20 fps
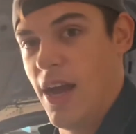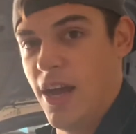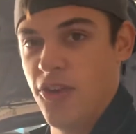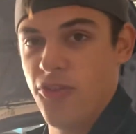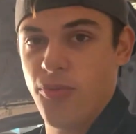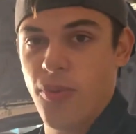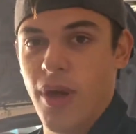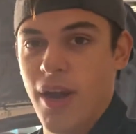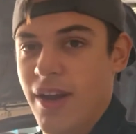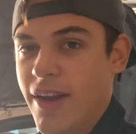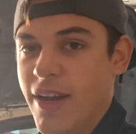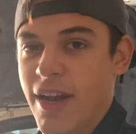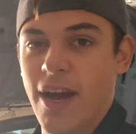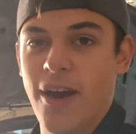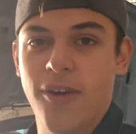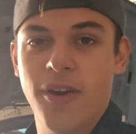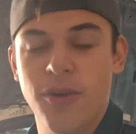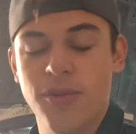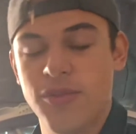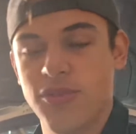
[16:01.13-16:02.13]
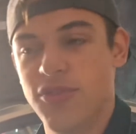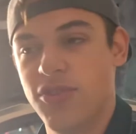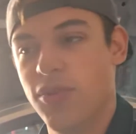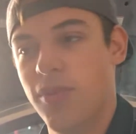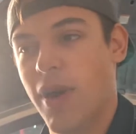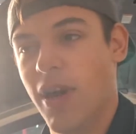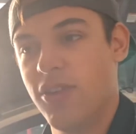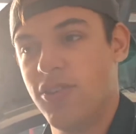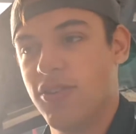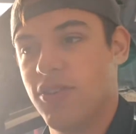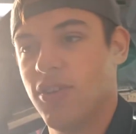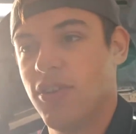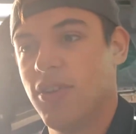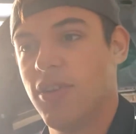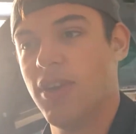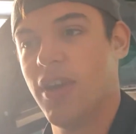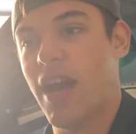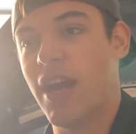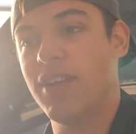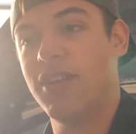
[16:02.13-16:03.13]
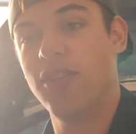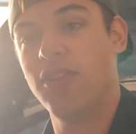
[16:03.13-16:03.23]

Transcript: I just wanted it out, it was too much. I